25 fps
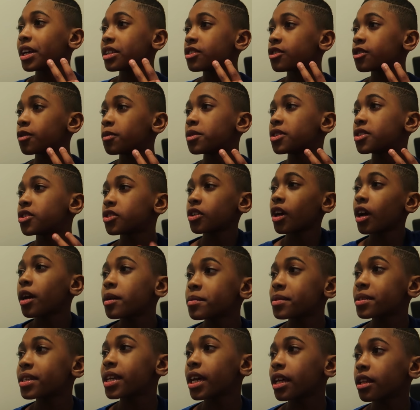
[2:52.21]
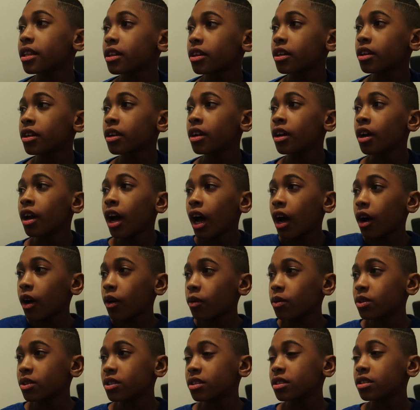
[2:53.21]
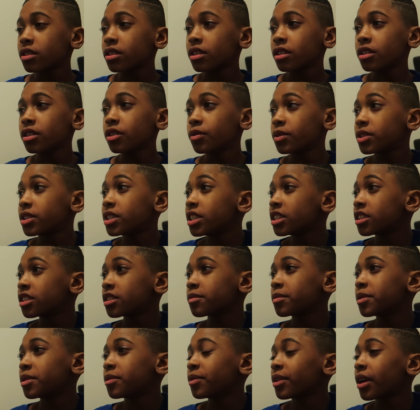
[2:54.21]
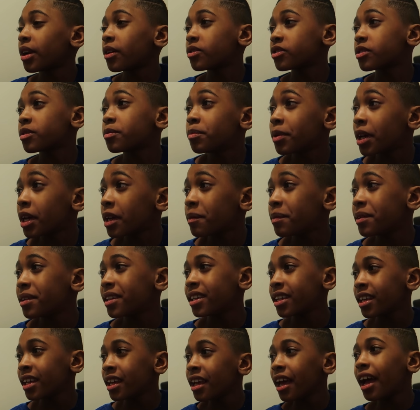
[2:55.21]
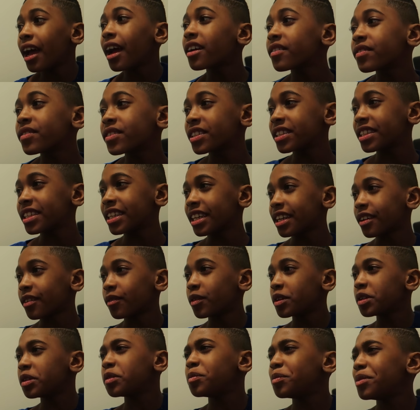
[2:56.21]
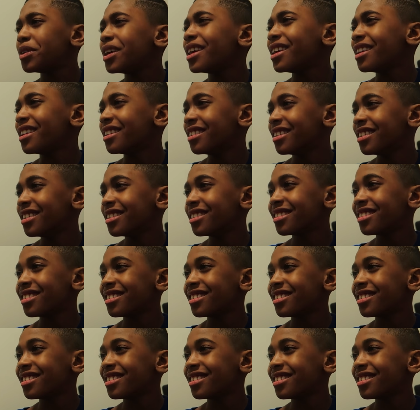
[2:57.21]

had so much time together. You were teaching me when I was a baby. Everything. What do you mean?